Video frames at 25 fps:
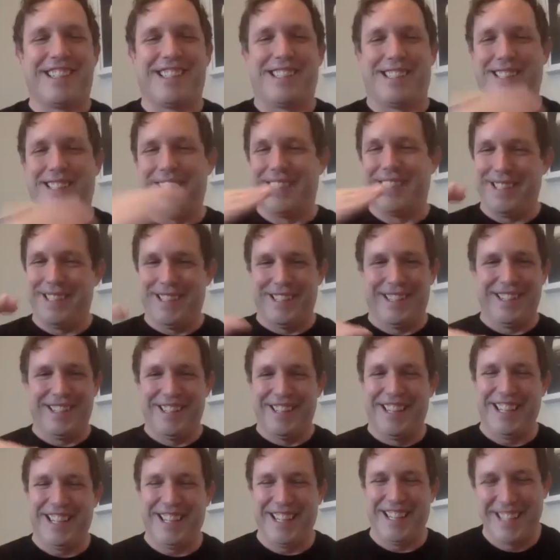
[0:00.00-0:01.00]
as, as,
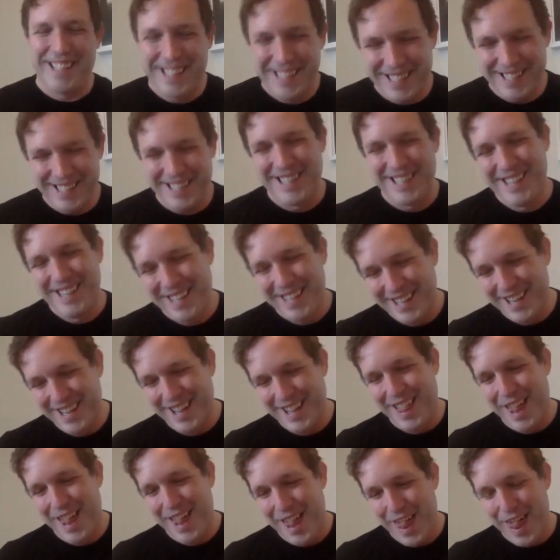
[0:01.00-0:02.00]
a, as a writer, what
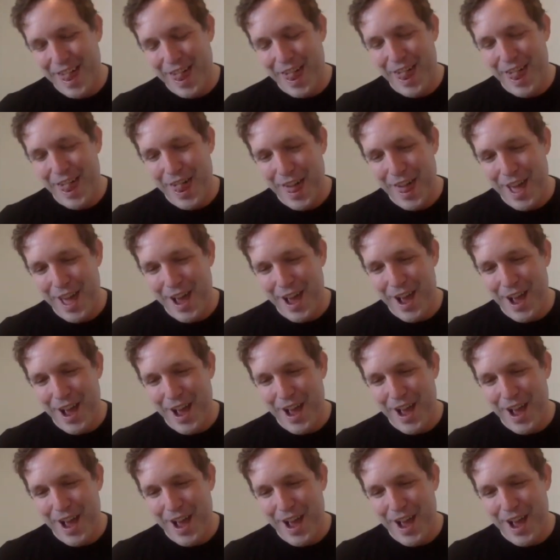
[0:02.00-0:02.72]
what is the solution to